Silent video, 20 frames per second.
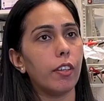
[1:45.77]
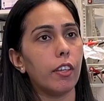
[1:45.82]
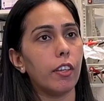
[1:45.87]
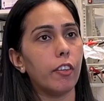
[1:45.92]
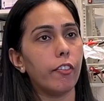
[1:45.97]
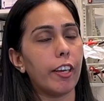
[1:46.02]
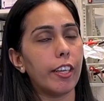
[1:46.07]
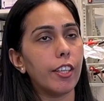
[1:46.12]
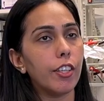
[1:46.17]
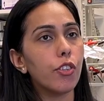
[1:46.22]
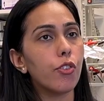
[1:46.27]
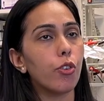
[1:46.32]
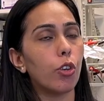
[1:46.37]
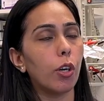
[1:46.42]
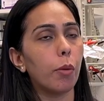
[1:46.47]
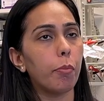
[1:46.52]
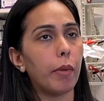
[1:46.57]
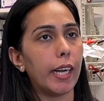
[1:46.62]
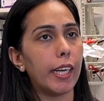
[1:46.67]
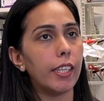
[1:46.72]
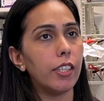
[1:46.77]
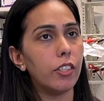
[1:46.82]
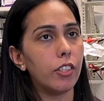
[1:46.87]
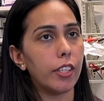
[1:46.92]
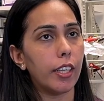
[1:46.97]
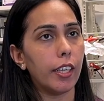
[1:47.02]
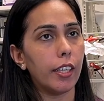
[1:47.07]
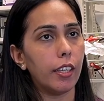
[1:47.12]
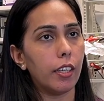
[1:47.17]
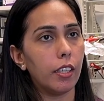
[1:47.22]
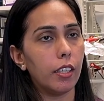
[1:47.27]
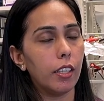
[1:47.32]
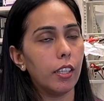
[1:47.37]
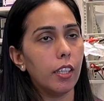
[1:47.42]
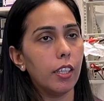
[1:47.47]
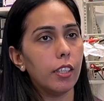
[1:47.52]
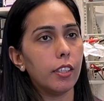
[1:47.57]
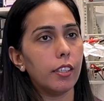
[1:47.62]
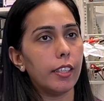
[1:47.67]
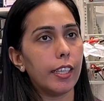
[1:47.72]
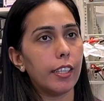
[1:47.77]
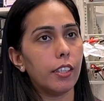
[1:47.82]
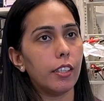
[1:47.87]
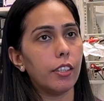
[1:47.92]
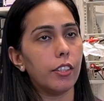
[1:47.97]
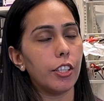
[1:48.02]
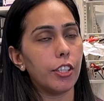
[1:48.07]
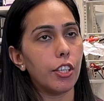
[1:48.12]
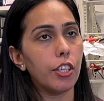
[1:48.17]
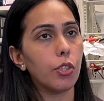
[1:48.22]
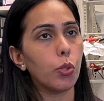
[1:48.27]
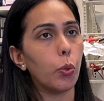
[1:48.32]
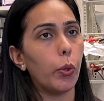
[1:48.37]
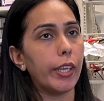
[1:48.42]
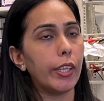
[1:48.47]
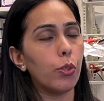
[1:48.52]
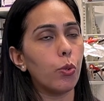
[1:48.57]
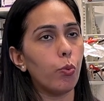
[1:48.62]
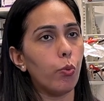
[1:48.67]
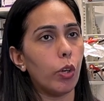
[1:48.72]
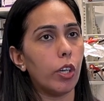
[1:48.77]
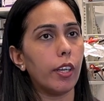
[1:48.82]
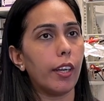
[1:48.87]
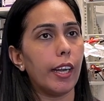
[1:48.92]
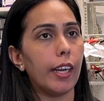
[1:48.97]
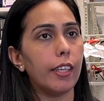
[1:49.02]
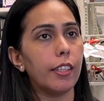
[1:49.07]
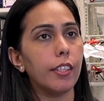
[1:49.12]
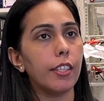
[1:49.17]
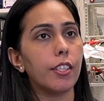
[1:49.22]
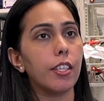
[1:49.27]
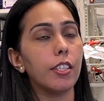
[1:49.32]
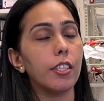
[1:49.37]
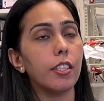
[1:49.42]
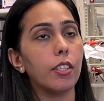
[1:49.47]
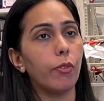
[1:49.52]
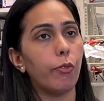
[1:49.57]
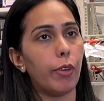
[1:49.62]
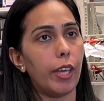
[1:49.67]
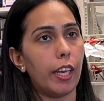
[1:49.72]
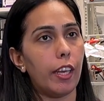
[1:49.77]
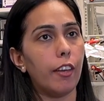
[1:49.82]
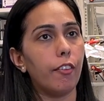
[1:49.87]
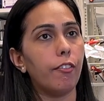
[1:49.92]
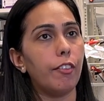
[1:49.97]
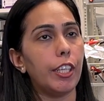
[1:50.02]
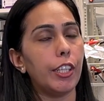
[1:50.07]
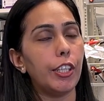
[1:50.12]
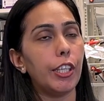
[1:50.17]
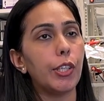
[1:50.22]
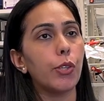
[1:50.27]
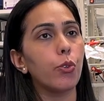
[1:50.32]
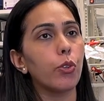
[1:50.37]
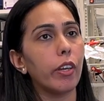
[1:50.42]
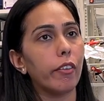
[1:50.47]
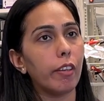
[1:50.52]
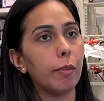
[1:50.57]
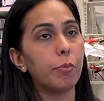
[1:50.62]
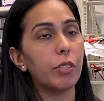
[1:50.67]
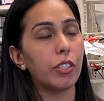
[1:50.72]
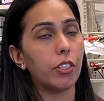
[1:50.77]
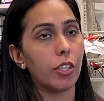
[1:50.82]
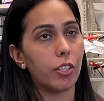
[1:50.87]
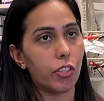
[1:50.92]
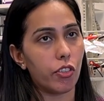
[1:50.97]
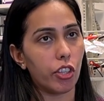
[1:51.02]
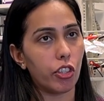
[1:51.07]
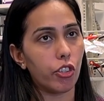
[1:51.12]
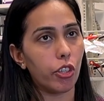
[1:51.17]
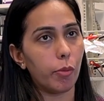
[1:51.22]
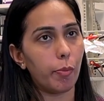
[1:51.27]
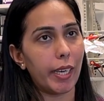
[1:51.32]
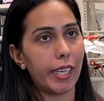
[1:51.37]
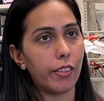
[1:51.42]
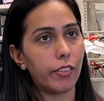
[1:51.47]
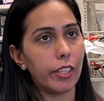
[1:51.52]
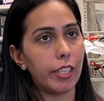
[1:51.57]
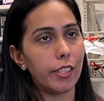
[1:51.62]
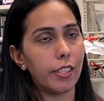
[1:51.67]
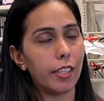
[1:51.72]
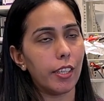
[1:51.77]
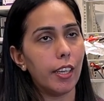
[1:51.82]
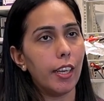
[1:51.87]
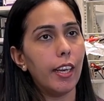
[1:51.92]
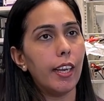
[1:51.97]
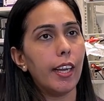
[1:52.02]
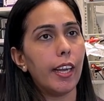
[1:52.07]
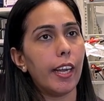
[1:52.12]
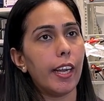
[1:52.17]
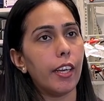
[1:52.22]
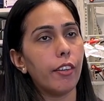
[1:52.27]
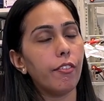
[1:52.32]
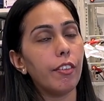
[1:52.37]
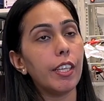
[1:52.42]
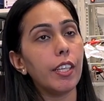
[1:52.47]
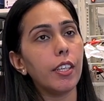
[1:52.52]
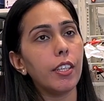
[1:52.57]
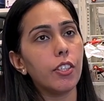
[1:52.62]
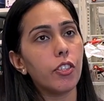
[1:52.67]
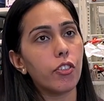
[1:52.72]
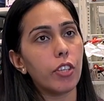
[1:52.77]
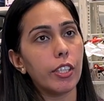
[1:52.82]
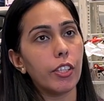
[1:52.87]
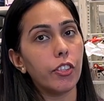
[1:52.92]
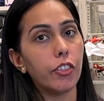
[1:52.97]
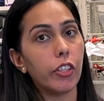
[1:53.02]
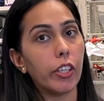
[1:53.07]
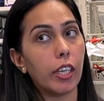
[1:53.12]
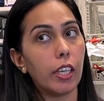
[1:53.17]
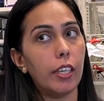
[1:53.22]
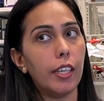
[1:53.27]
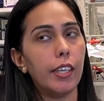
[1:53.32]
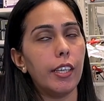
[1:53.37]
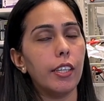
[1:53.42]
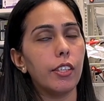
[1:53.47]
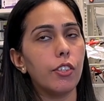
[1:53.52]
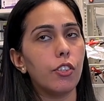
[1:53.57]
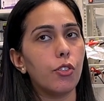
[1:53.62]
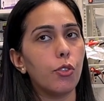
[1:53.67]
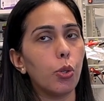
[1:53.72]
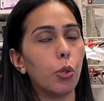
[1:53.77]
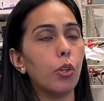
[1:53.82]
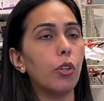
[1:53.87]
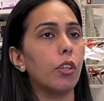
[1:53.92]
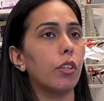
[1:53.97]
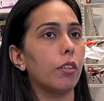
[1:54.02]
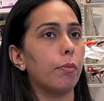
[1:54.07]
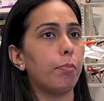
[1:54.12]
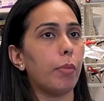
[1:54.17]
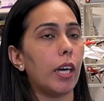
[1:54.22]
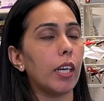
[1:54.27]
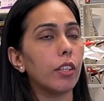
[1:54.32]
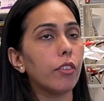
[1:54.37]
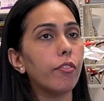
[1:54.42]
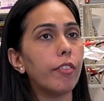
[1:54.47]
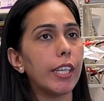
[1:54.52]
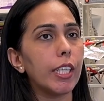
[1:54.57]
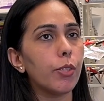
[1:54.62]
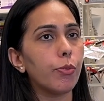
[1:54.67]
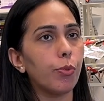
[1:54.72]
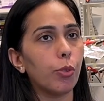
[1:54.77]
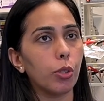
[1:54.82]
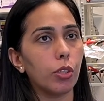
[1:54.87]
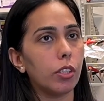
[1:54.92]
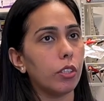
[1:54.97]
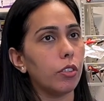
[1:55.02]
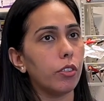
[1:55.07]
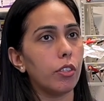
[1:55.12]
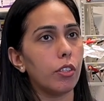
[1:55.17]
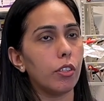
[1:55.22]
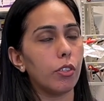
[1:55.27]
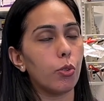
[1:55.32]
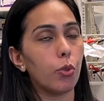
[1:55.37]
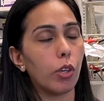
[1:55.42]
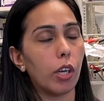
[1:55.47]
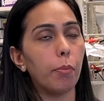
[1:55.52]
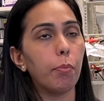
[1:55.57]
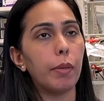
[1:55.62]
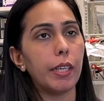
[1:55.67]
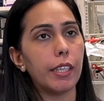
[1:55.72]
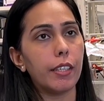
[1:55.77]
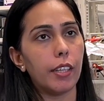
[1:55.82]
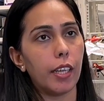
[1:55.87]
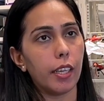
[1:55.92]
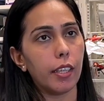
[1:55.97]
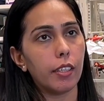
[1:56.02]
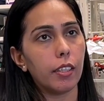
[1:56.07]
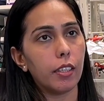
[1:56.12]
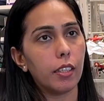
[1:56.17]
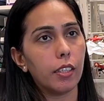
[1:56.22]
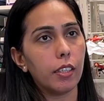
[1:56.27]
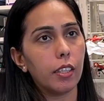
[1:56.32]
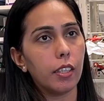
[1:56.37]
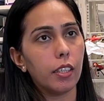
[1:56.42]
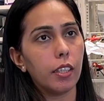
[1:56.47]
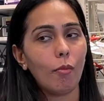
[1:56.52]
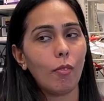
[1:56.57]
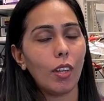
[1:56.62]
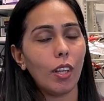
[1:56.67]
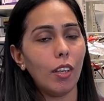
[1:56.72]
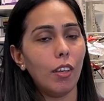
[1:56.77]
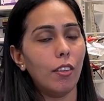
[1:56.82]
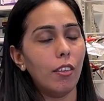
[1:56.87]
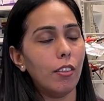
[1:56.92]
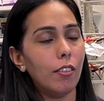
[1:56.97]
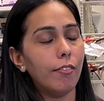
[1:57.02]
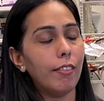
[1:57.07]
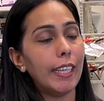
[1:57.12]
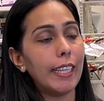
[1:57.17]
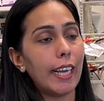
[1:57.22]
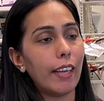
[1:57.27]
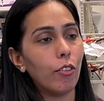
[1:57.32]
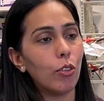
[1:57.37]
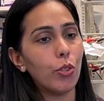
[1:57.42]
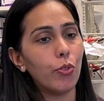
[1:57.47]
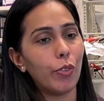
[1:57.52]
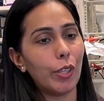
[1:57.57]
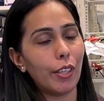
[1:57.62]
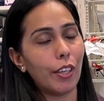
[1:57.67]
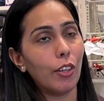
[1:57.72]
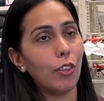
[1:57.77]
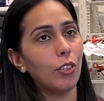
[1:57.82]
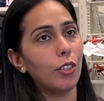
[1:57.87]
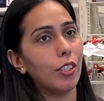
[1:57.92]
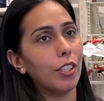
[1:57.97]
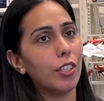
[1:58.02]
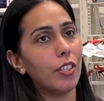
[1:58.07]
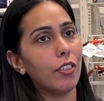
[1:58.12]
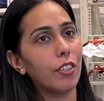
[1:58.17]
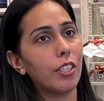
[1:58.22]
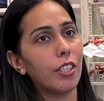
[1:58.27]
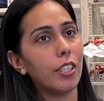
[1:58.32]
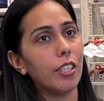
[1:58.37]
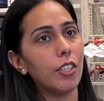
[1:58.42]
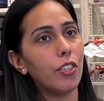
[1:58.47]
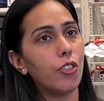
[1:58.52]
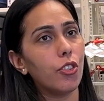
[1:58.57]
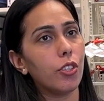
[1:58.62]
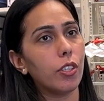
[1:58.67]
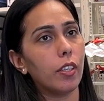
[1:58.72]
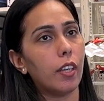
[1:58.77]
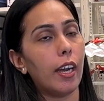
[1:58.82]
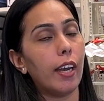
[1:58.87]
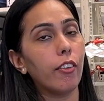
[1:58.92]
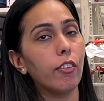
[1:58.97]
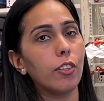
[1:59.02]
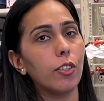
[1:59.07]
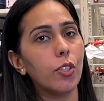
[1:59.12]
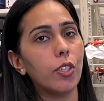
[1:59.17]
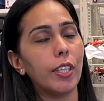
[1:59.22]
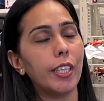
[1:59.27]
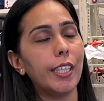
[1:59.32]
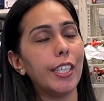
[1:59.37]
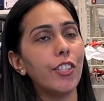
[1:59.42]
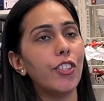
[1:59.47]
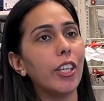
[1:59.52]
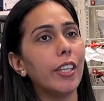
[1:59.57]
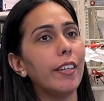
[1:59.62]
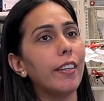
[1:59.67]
a very strong mindset that this is going to work and this is the way we need to develop these structural batteries. And we strategically took pathways to complete that. When I was working on this research, I was initially